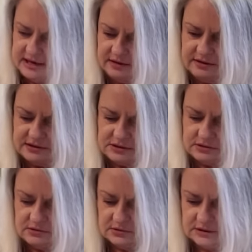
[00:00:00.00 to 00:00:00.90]
how this
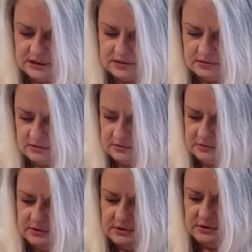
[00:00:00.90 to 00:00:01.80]
turns out.
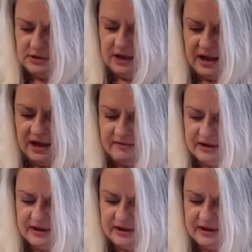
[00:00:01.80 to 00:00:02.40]
I have